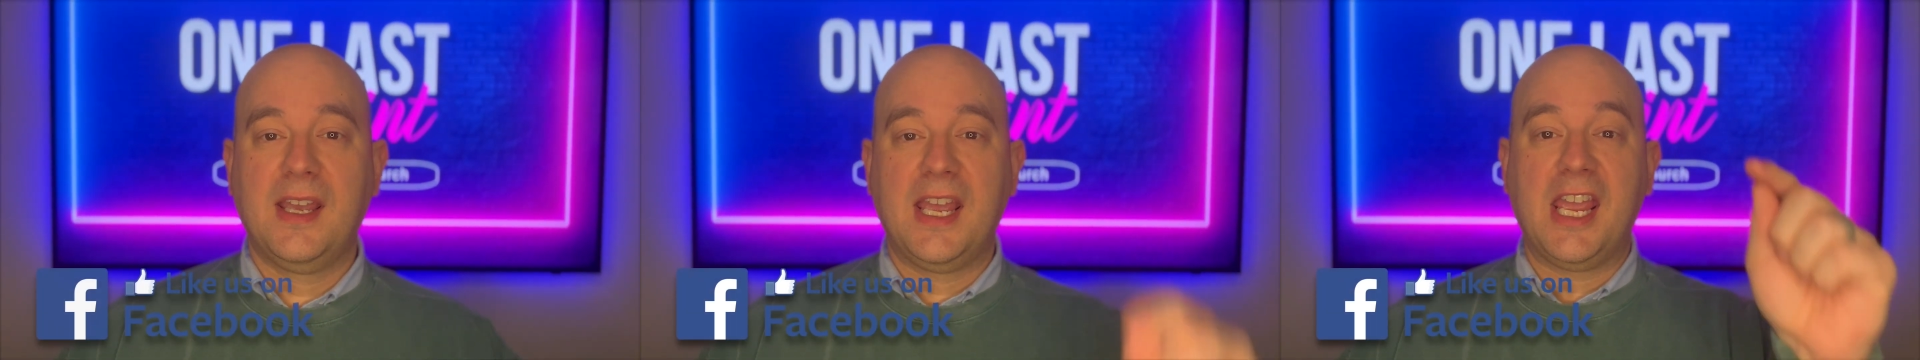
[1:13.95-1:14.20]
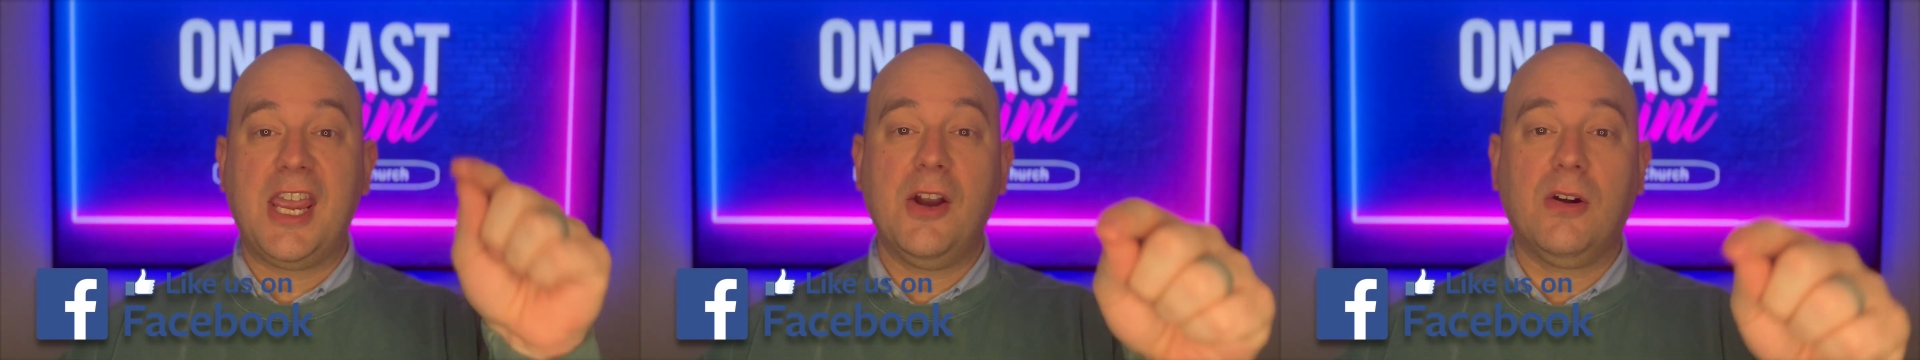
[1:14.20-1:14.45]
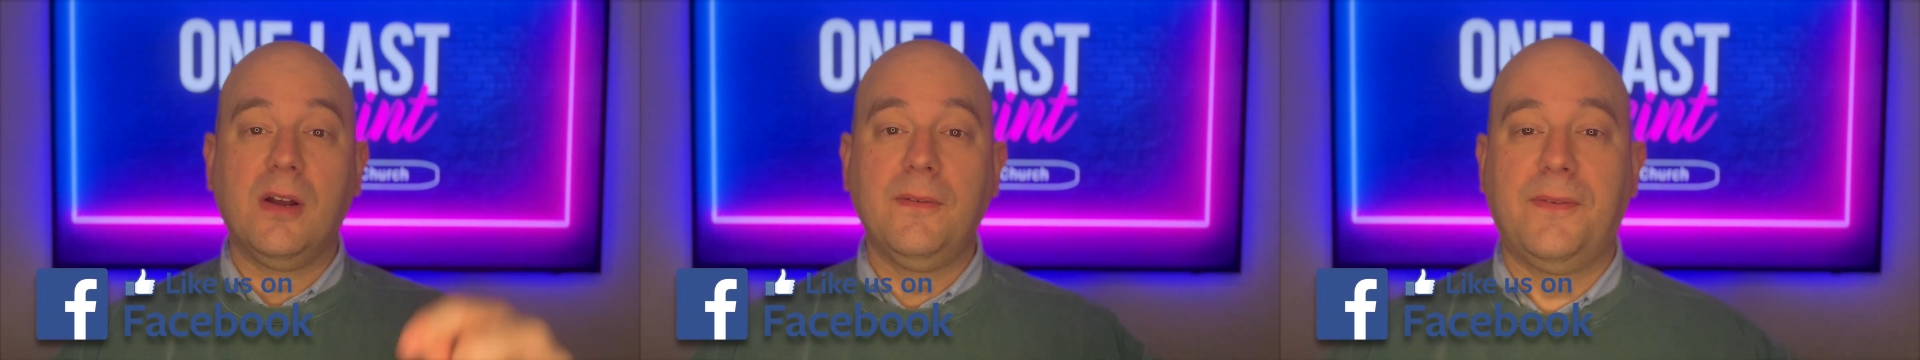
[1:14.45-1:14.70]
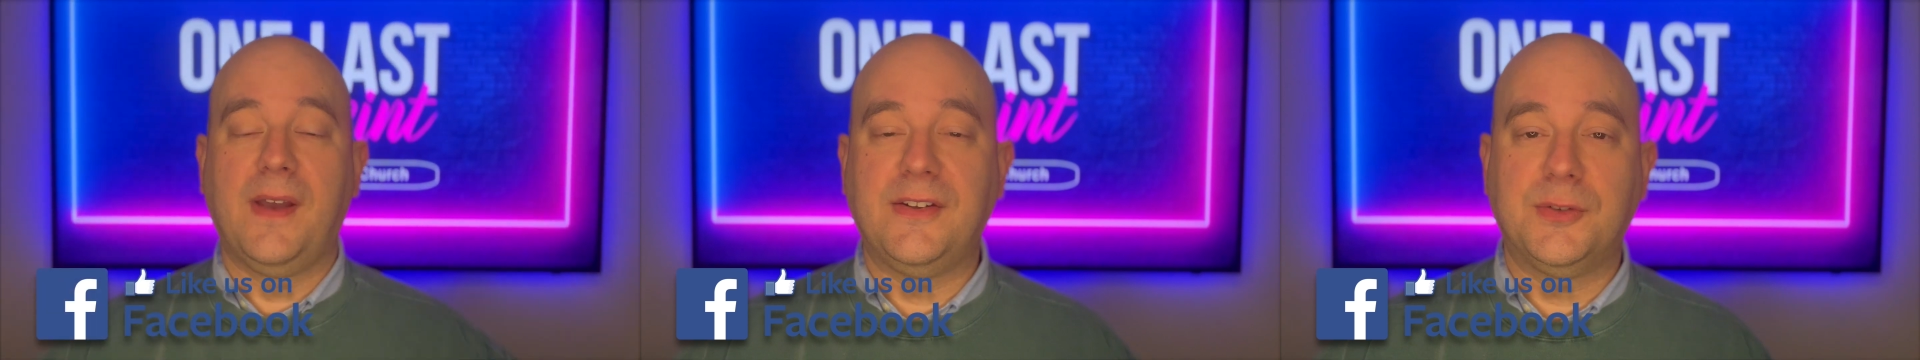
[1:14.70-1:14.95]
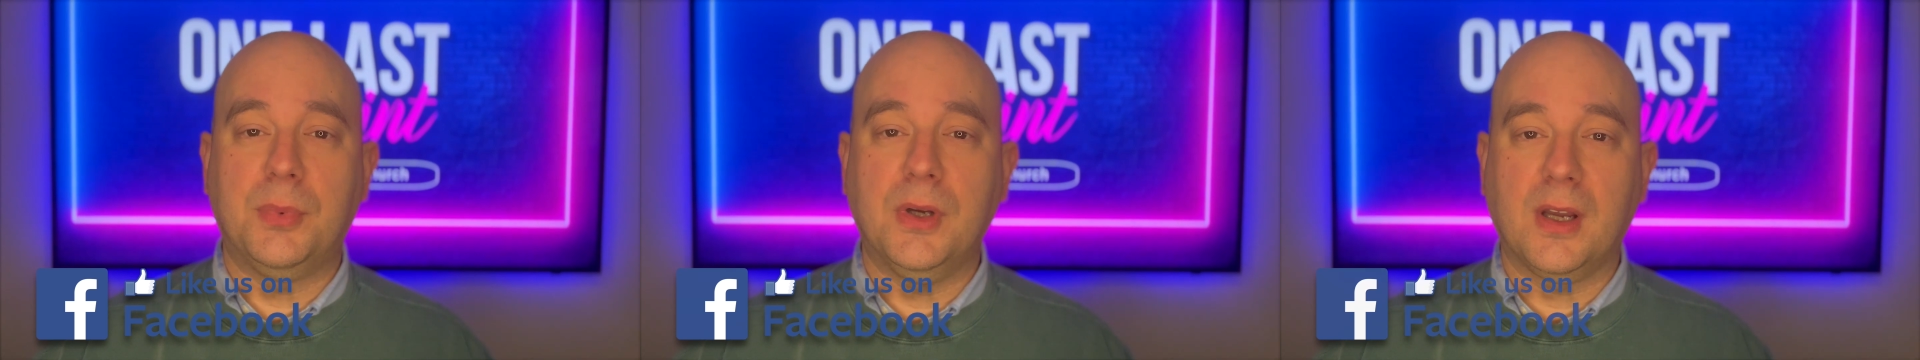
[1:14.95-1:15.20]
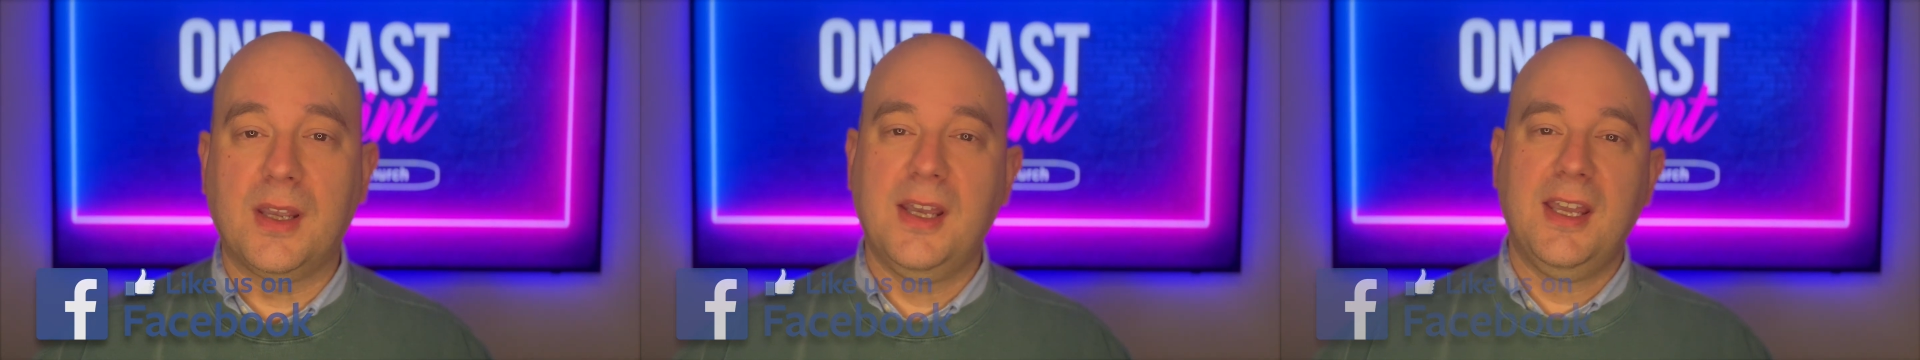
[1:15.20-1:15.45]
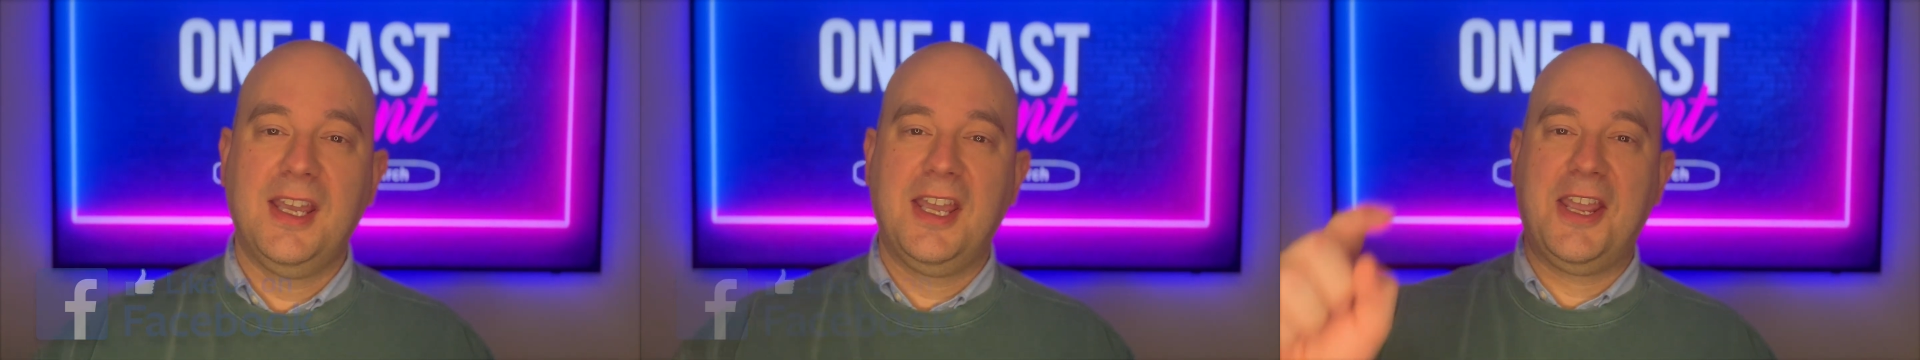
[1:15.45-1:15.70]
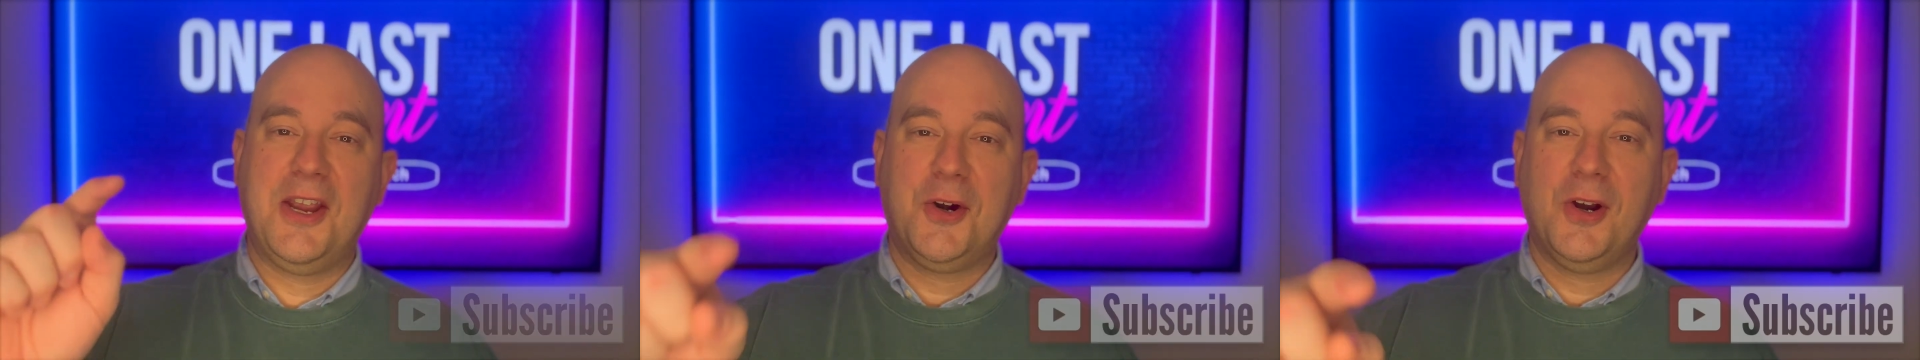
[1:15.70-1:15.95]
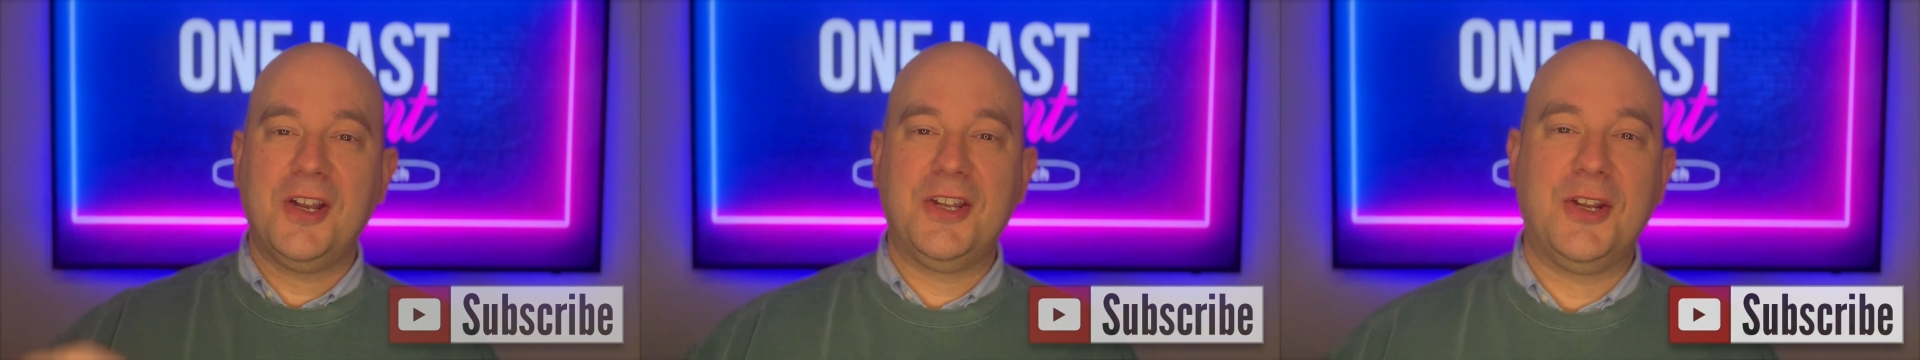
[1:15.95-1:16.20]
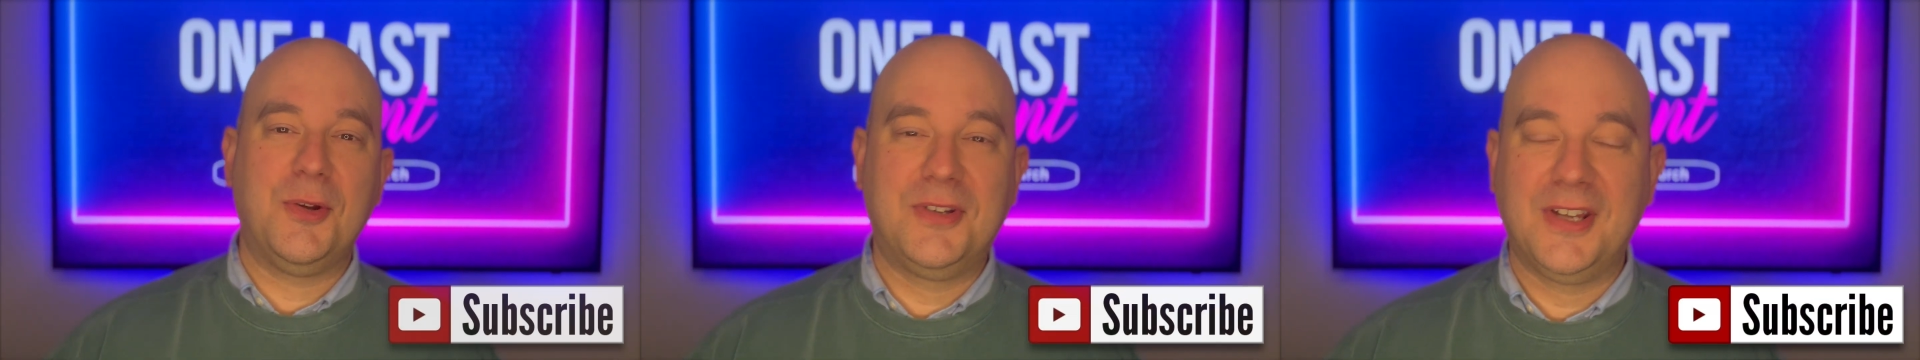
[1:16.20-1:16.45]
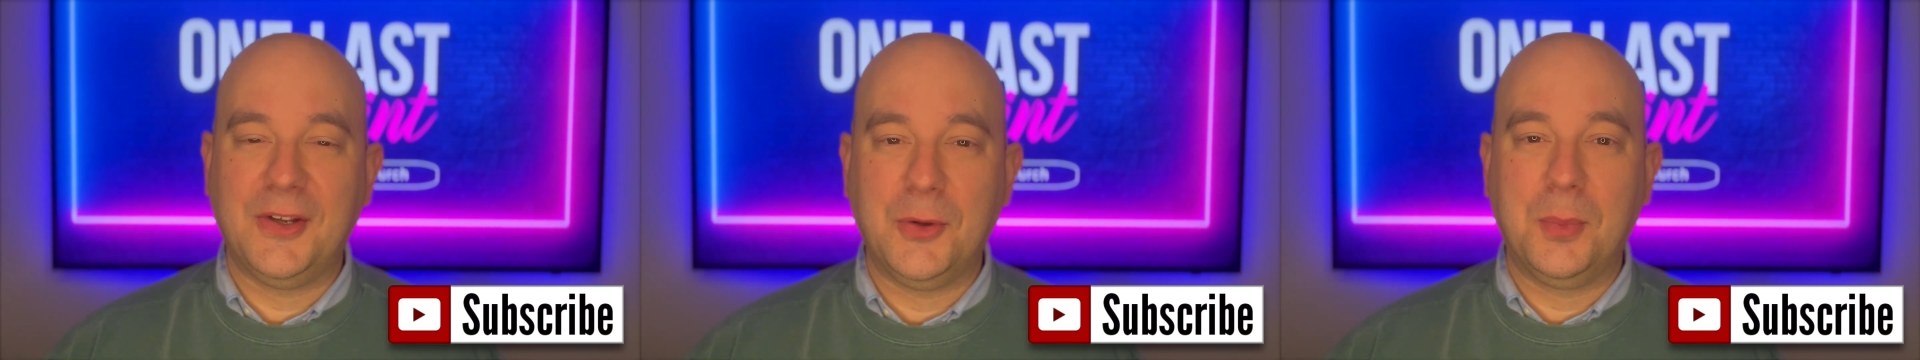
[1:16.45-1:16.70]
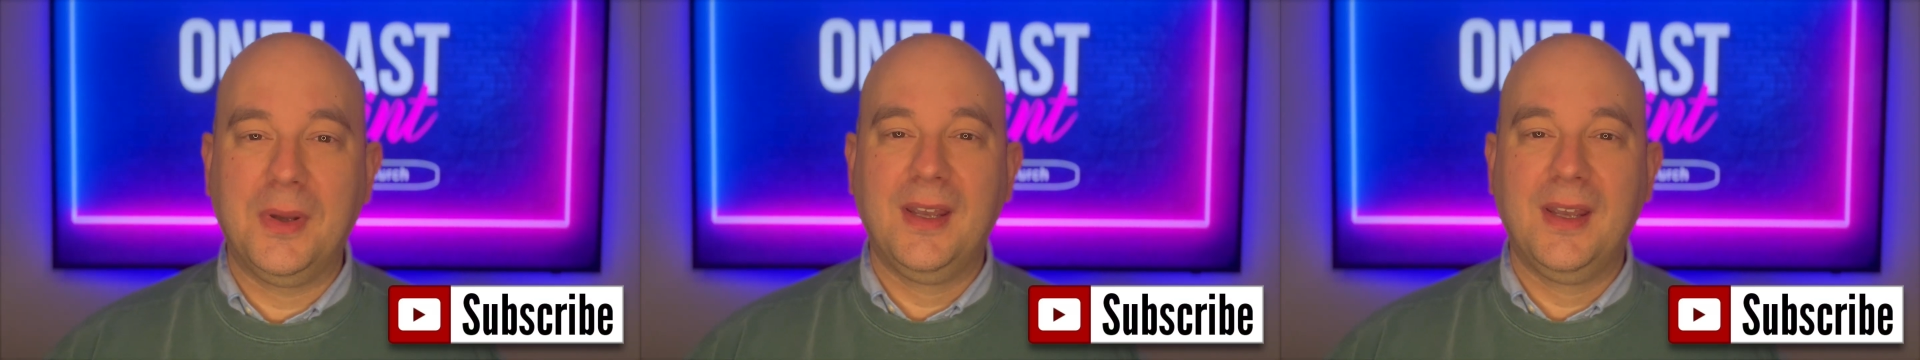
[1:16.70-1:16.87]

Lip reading: here on Facebook, here on YouTube,